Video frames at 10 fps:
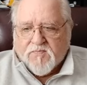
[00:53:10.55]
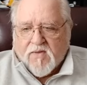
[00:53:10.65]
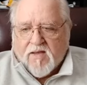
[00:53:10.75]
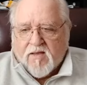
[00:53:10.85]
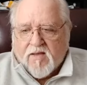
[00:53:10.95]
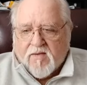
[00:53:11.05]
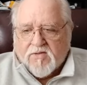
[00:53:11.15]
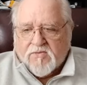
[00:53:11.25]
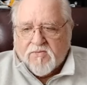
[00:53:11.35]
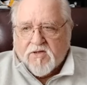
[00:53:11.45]
I
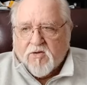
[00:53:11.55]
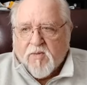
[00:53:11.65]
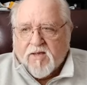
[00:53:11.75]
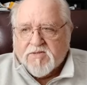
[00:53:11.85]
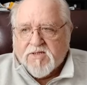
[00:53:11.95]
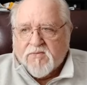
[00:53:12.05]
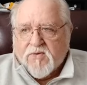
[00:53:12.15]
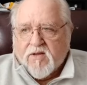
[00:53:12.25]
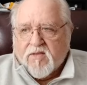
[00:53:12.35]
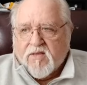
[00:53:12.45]
do want to go back and say
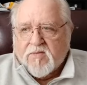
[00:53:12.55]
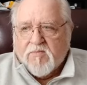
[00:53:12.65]
one other thing.